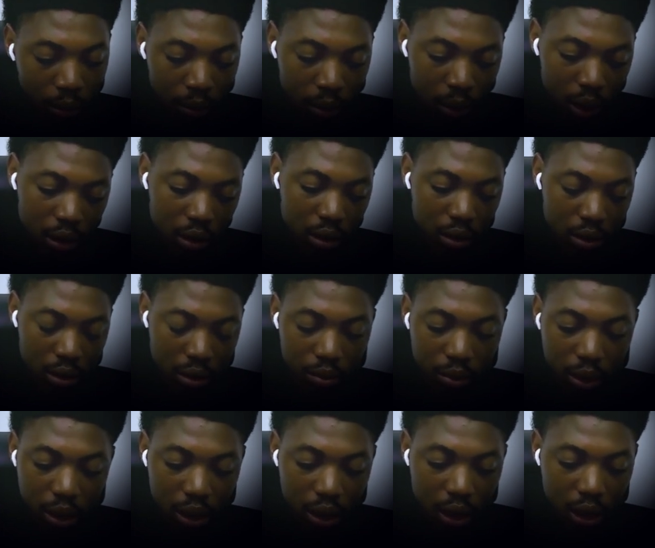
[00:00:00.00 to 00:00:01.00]
is
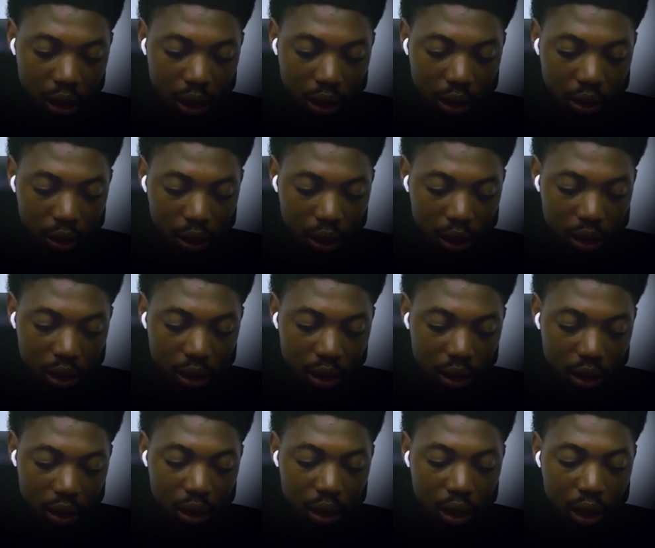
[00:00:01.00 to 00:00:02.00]
basically
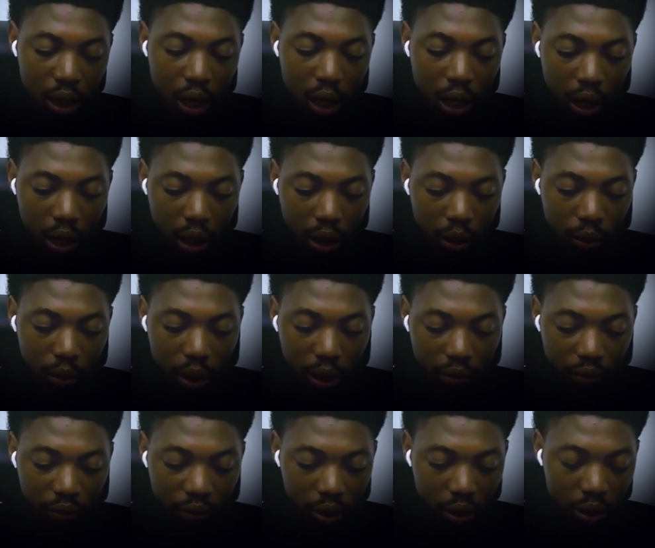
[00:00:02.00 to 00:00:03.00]
connecting
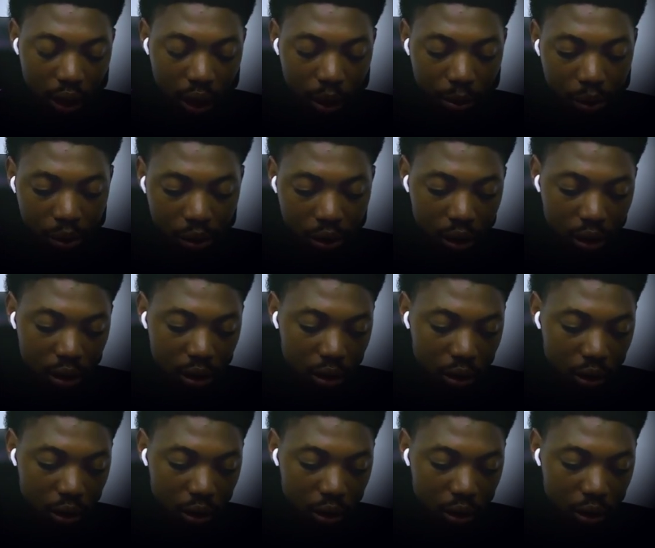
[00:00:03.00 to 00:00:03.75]
our Flutter project.